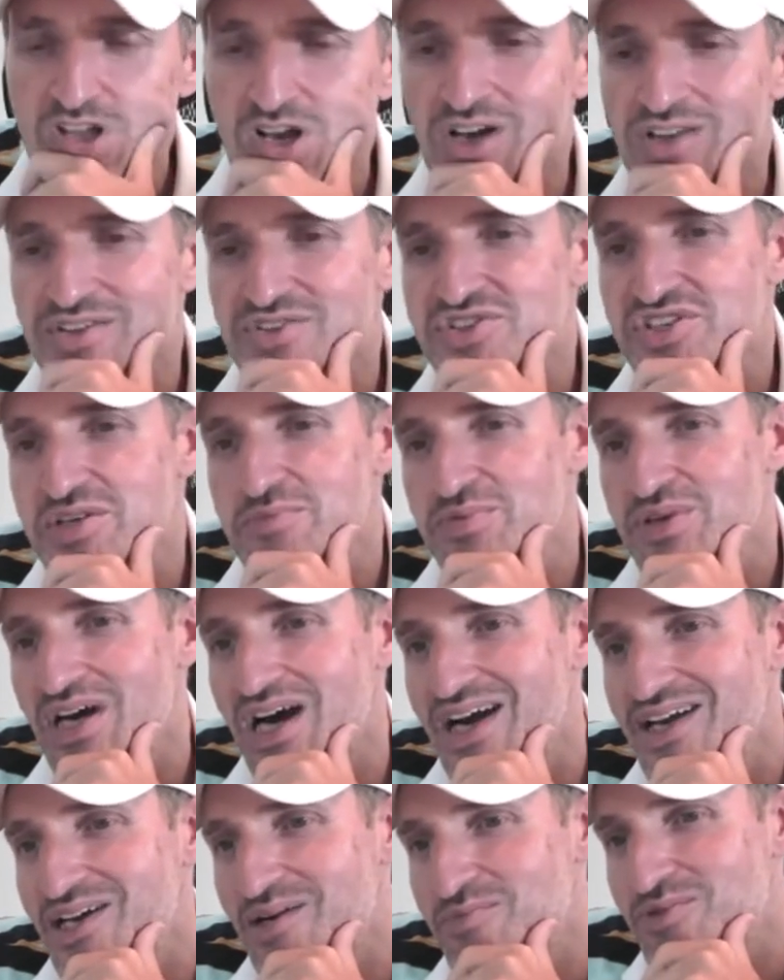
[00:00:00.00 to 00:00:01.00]

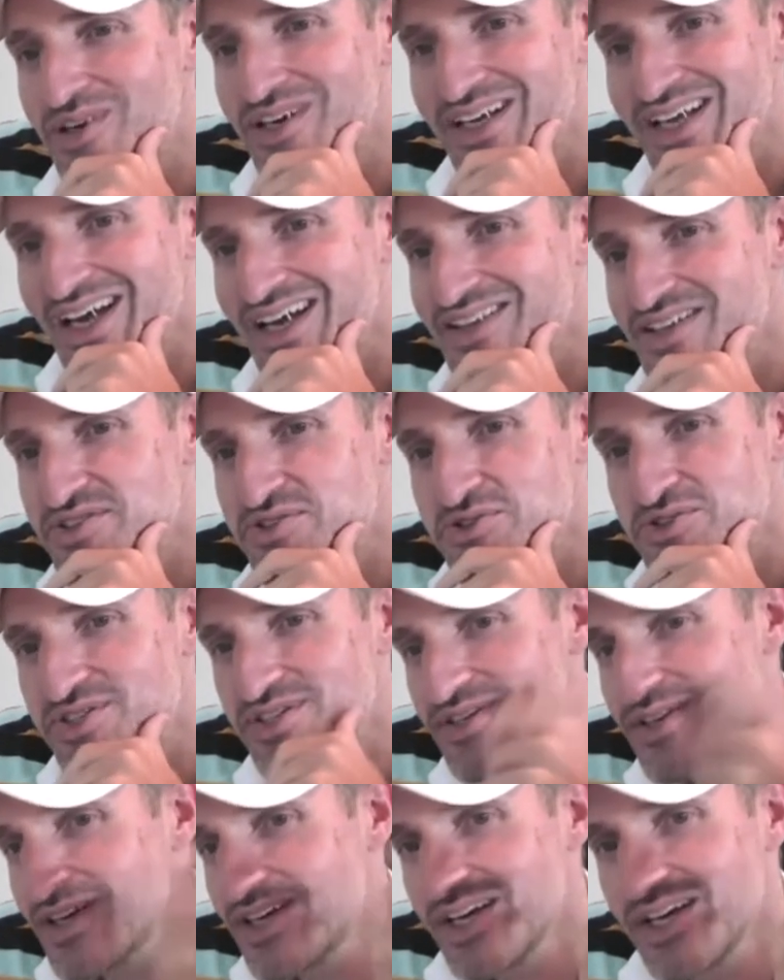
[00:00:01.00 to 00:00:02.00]
CPI number. And again, this
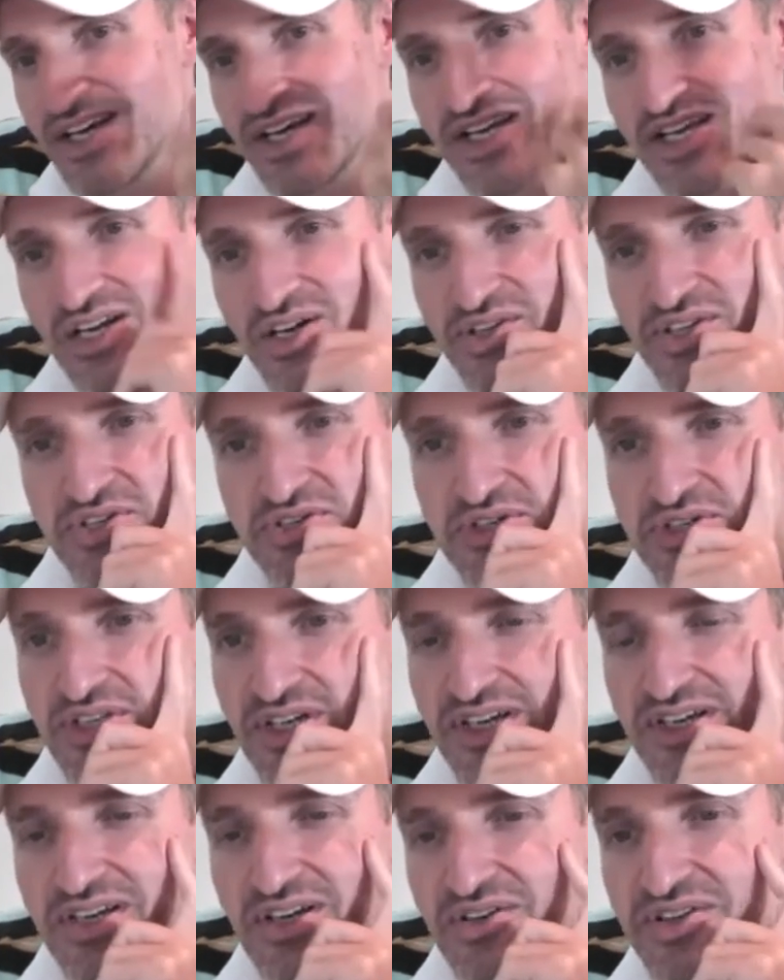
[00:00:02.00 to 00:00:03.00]
is, you know, this is
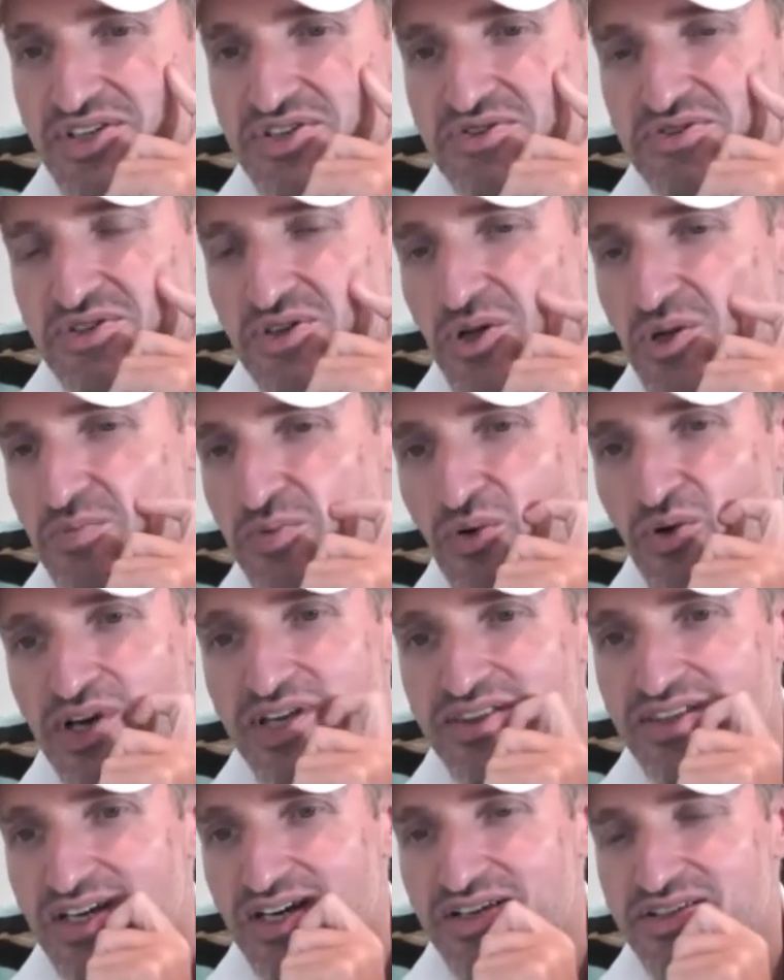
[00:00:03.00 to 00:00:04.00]
the whole
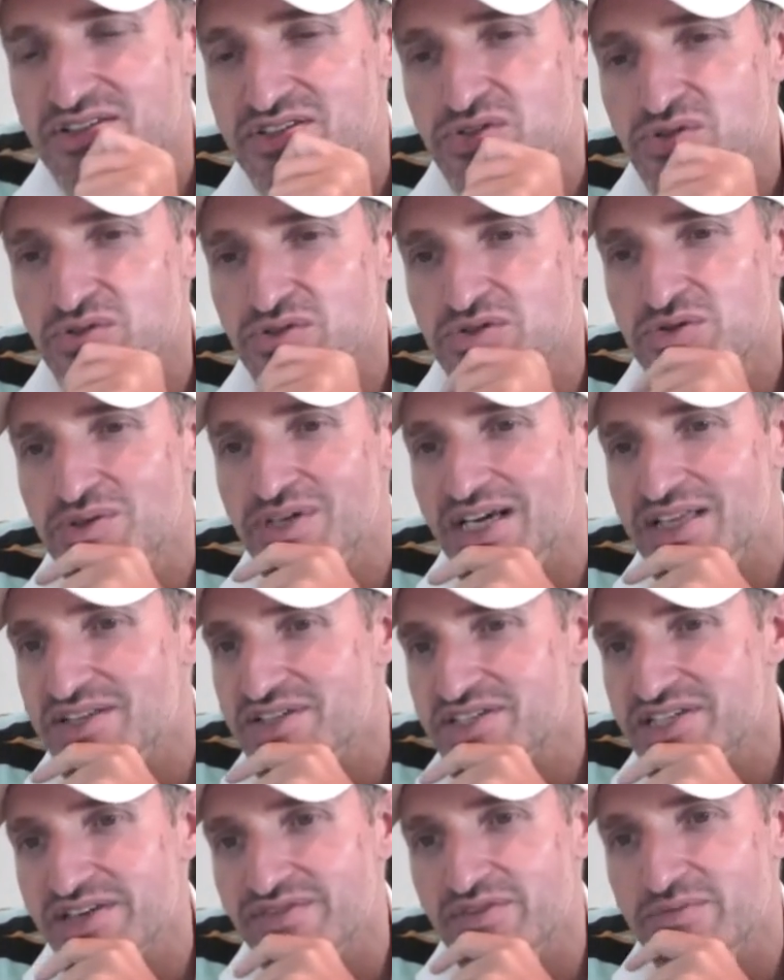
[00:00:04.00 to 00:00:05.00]
point.
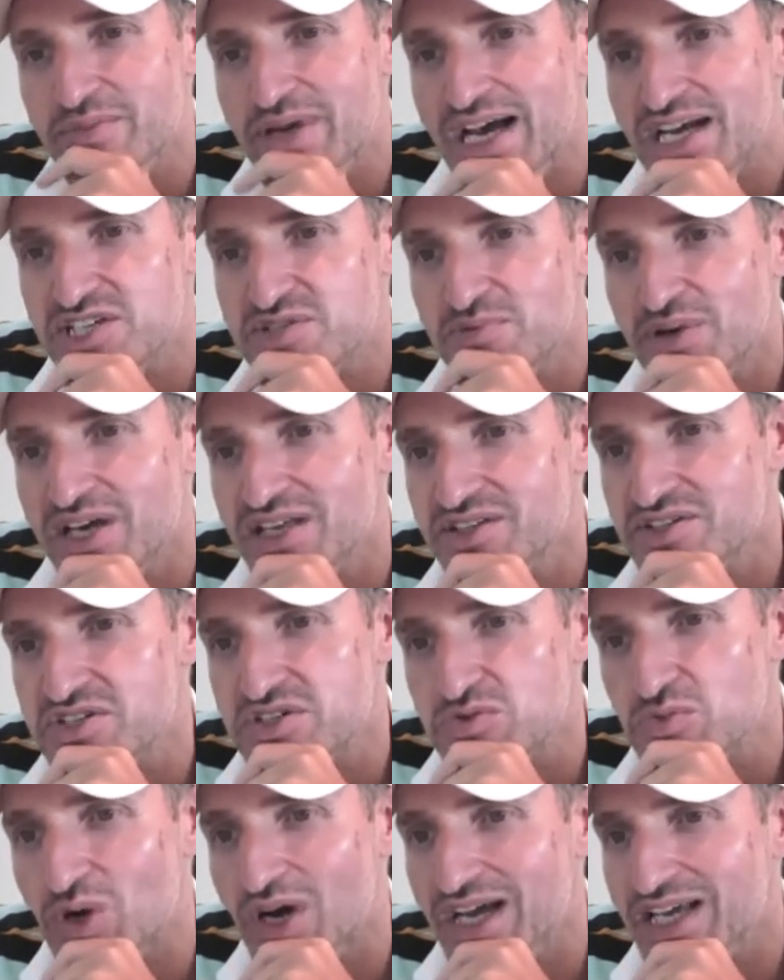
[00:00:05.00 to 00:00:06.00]
297 max pain. This
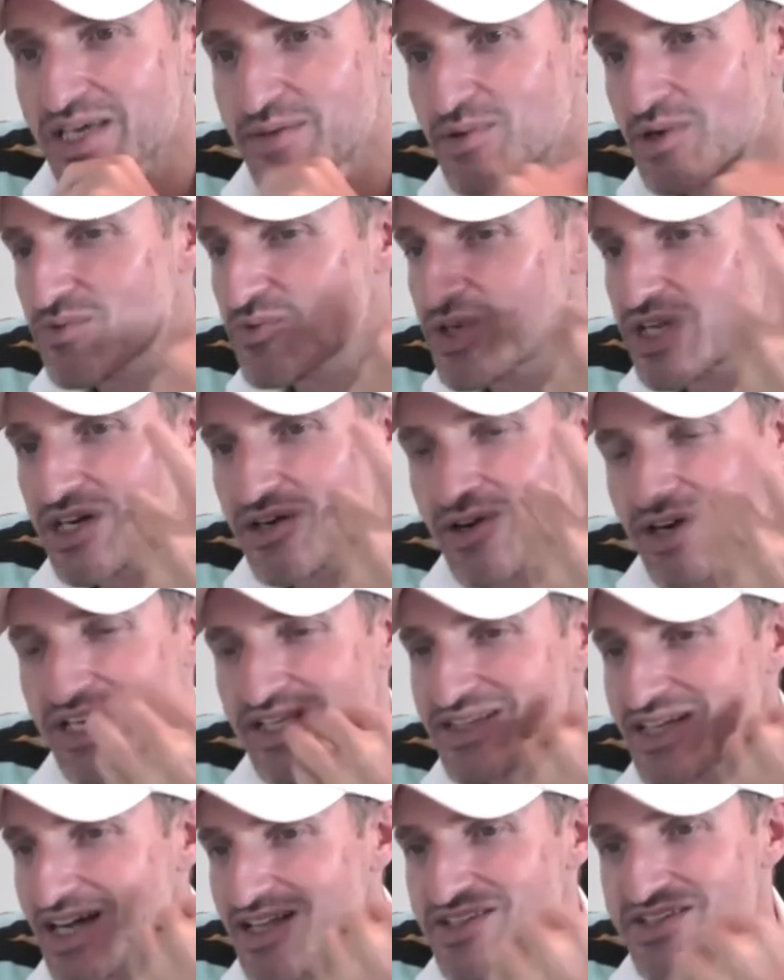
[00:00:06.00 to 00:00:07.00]
is why I keep on
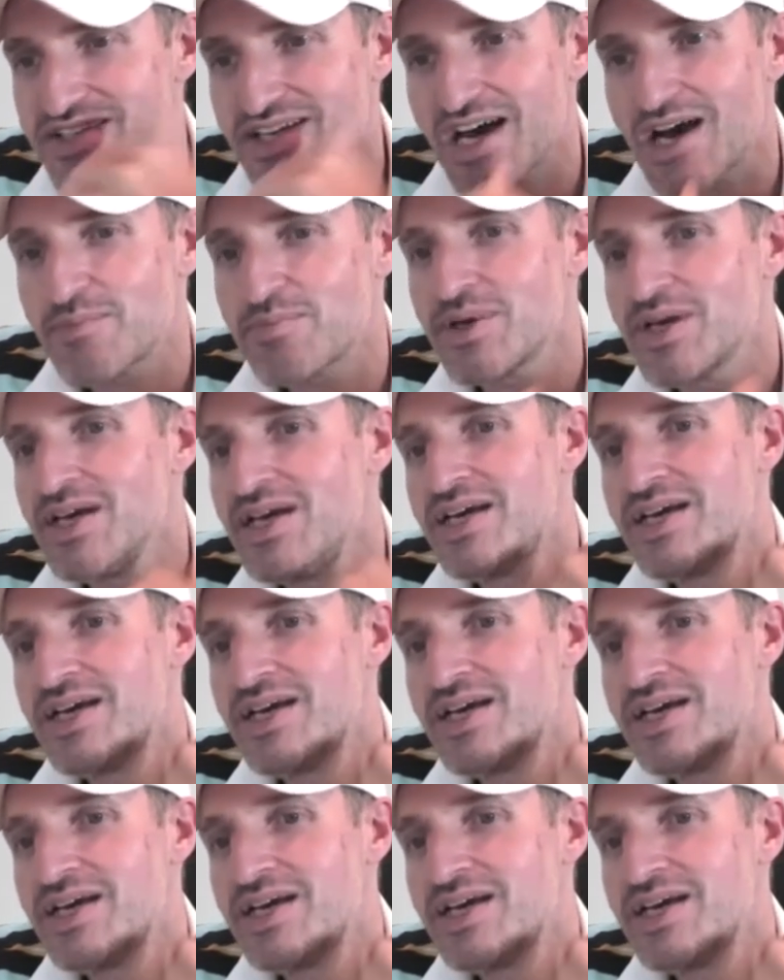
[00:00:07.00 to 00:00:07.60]
reiterating nonstop.